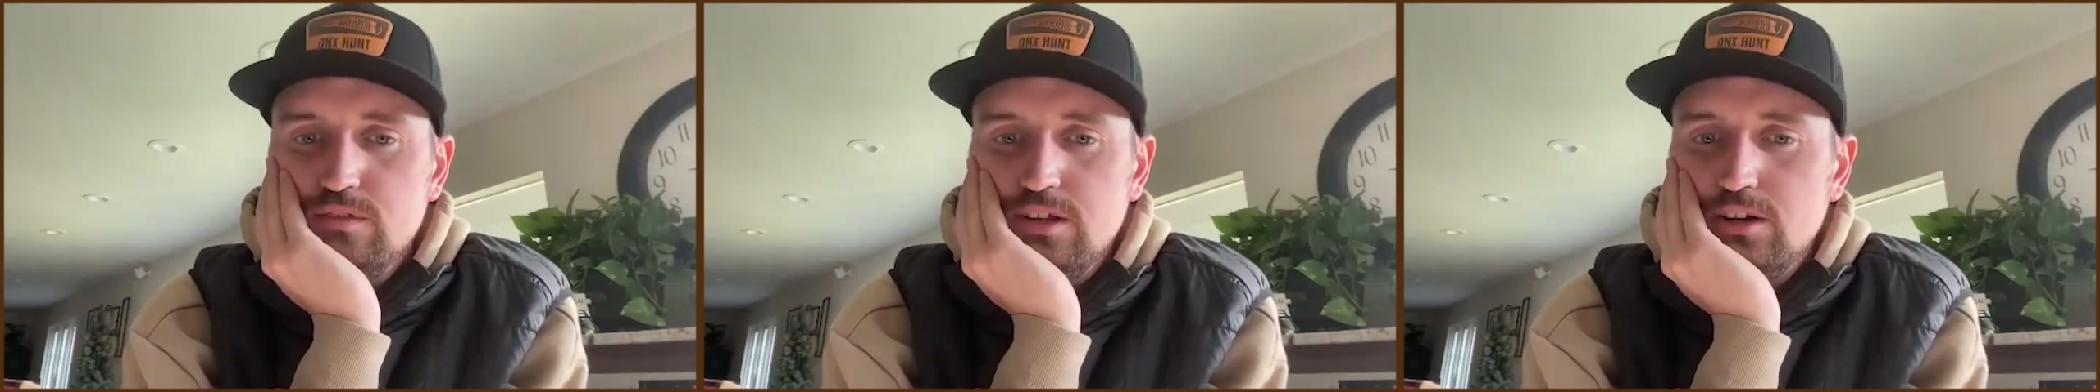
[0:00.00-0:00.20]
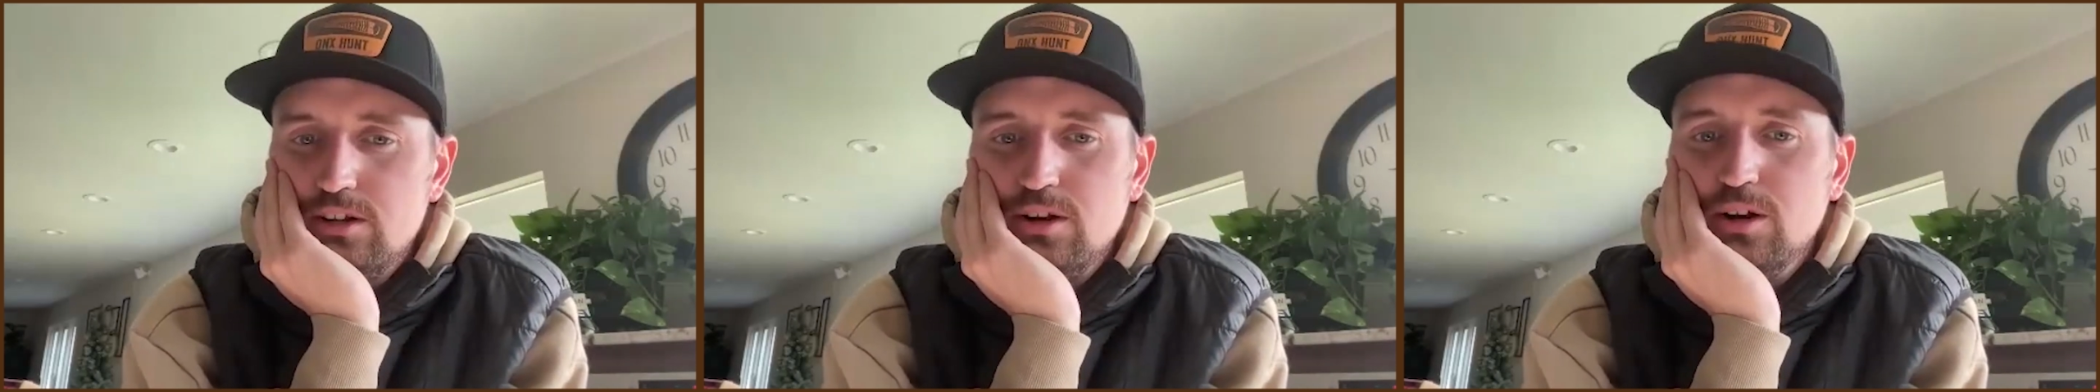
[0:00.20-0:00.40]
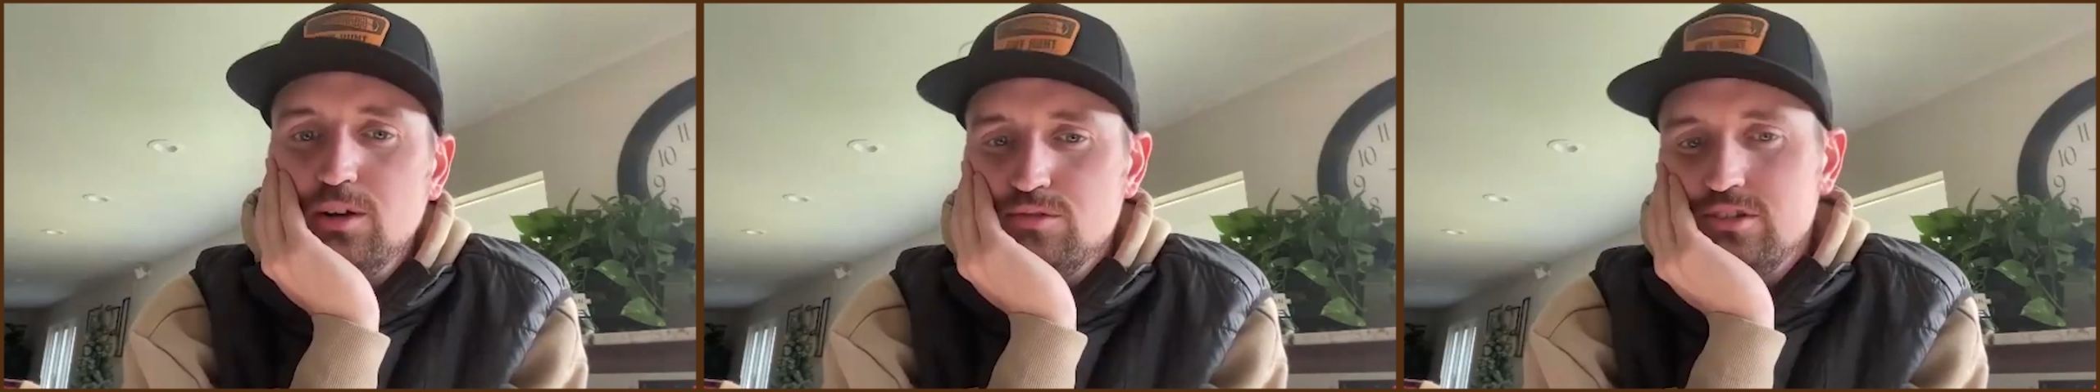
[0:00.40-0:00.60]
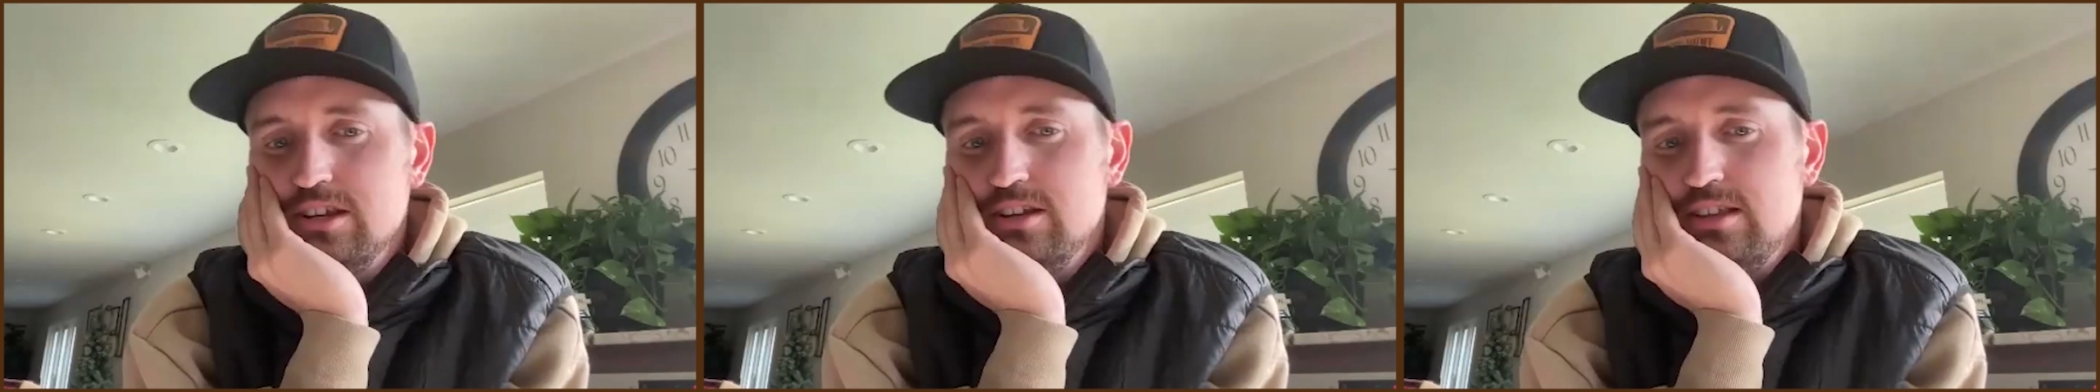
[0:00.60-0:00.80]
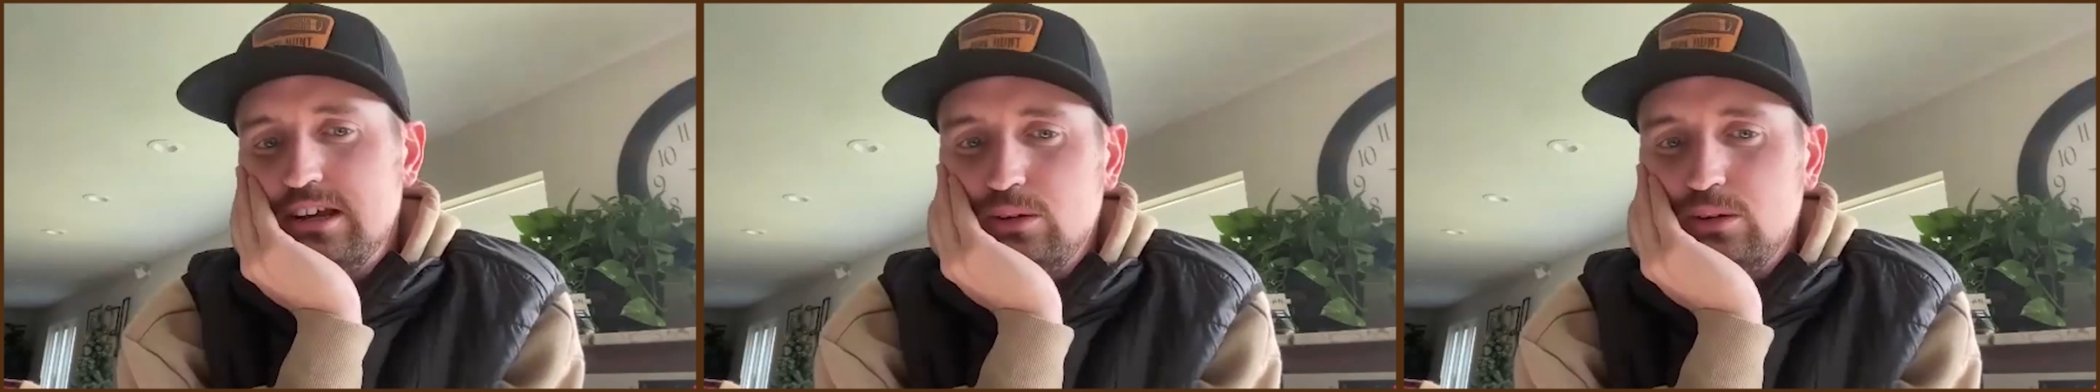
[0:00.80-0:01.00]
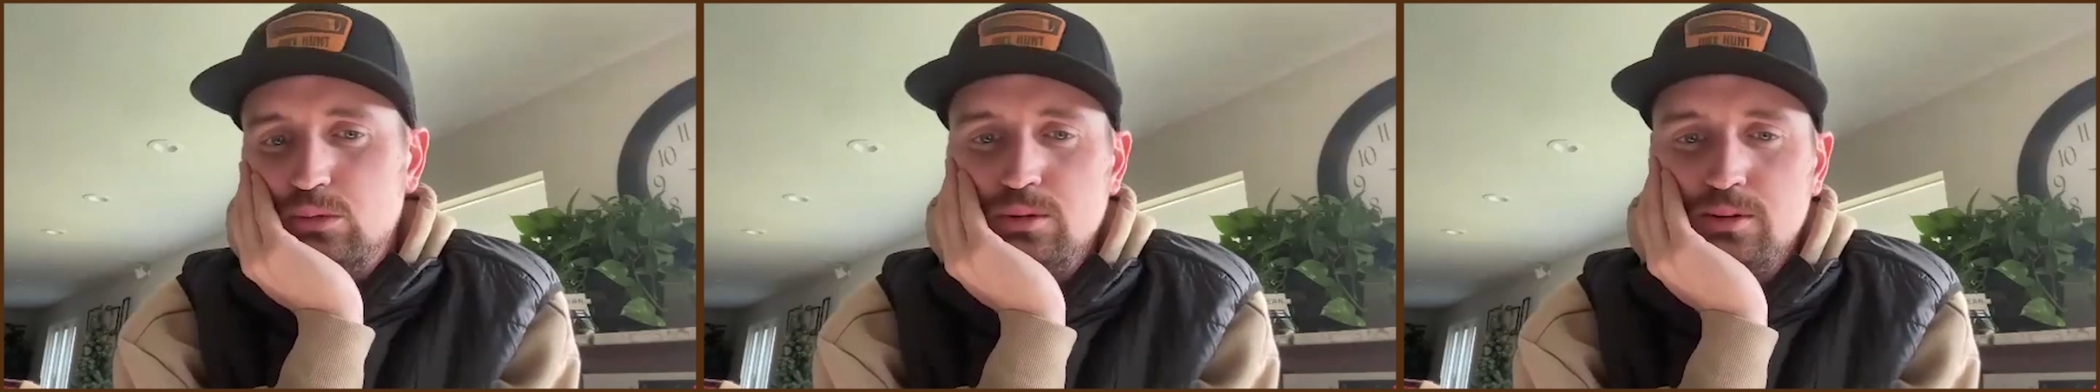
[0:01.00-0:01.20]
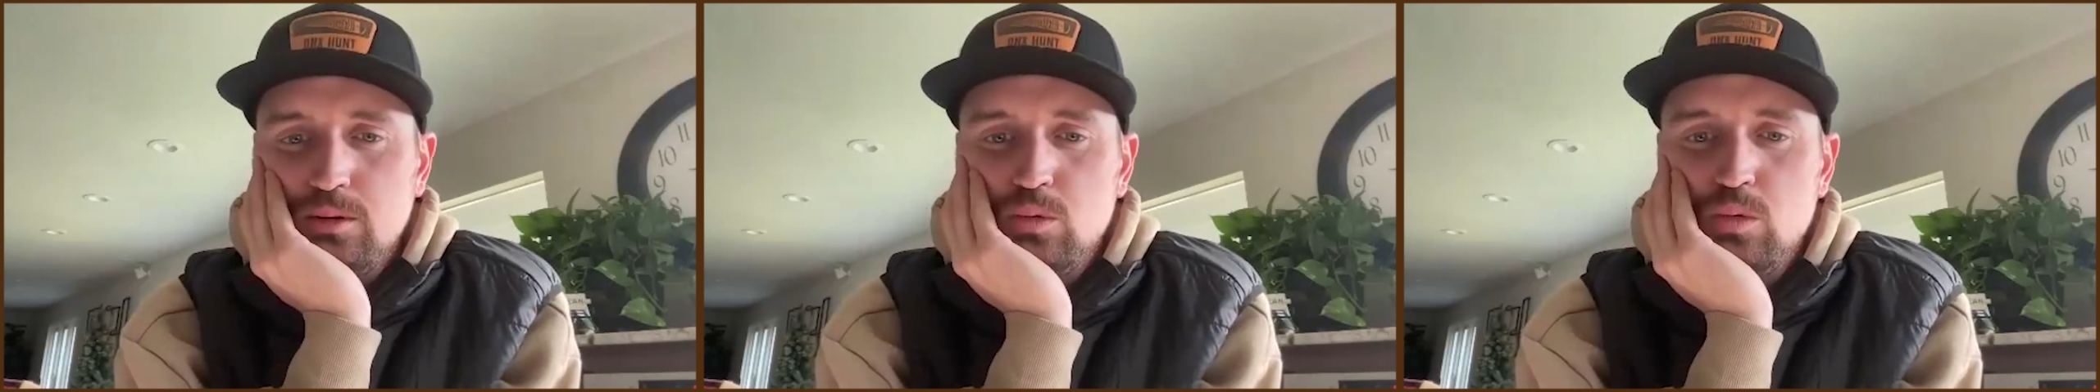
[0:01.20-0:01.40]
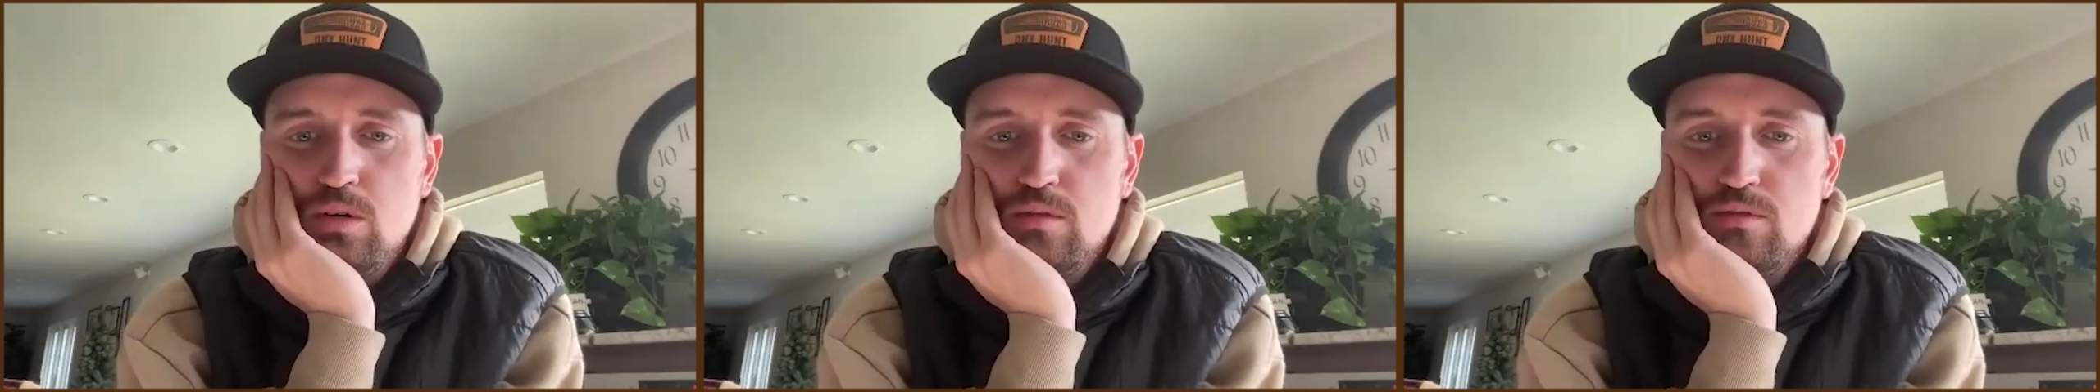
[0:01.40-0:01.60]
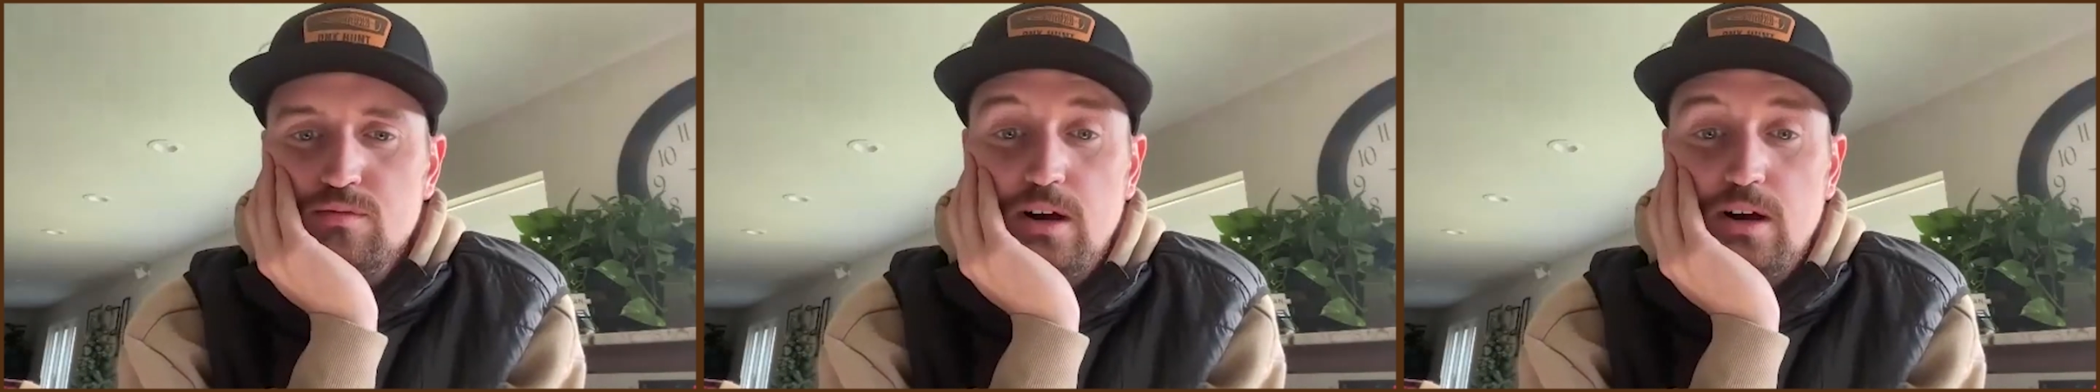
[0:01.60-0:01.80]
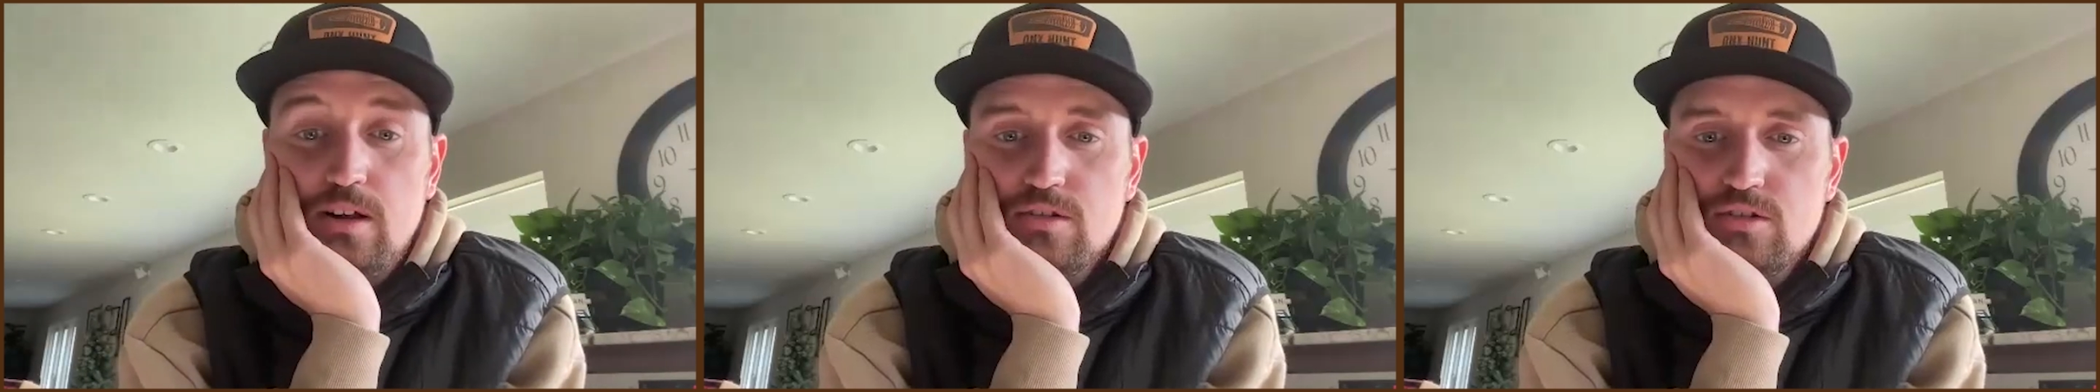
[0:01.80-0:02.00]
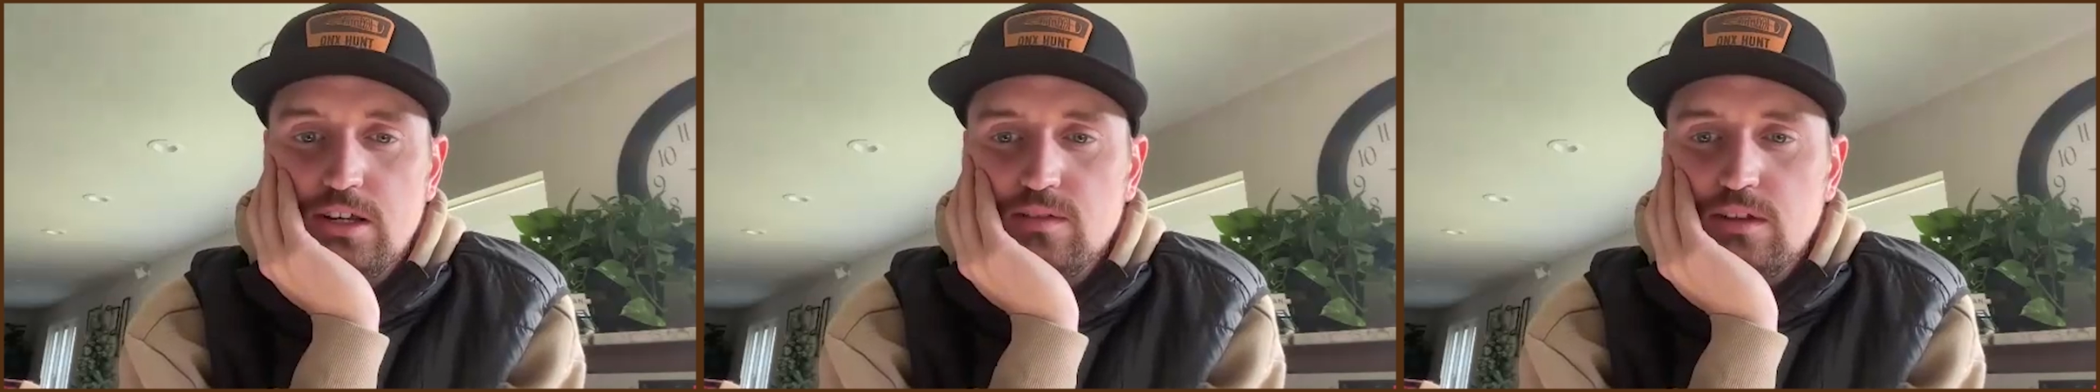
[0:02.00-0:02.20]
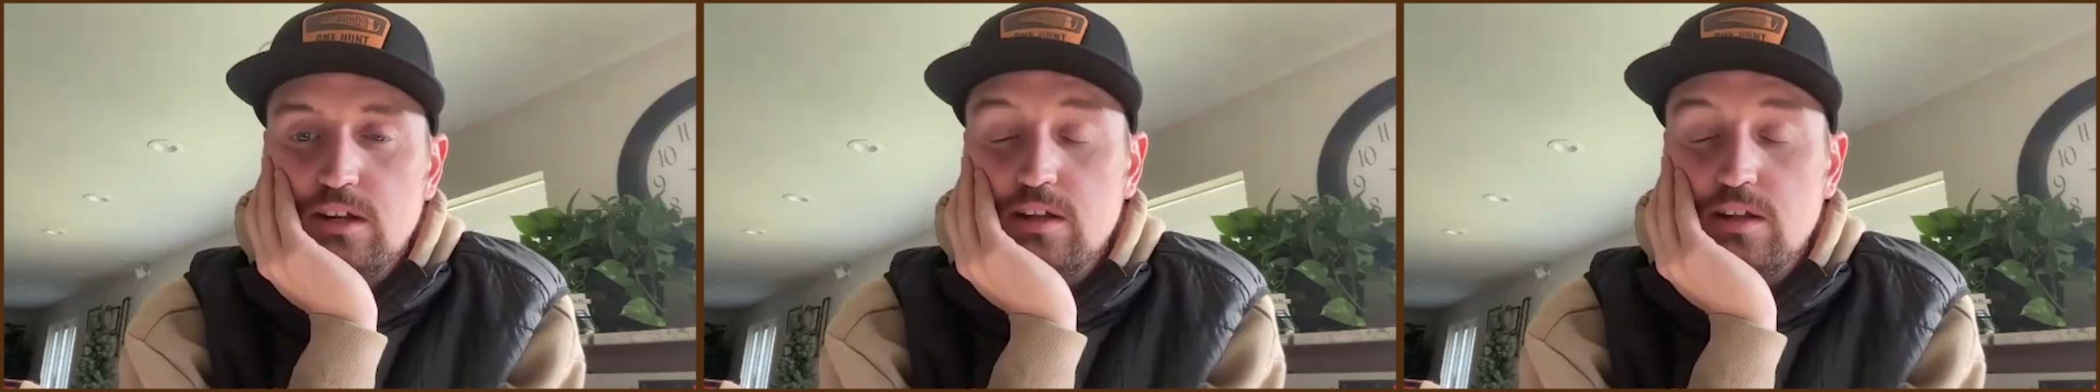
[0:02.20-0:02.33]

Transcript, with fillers: You know, you don't see that quote unquote fall shift.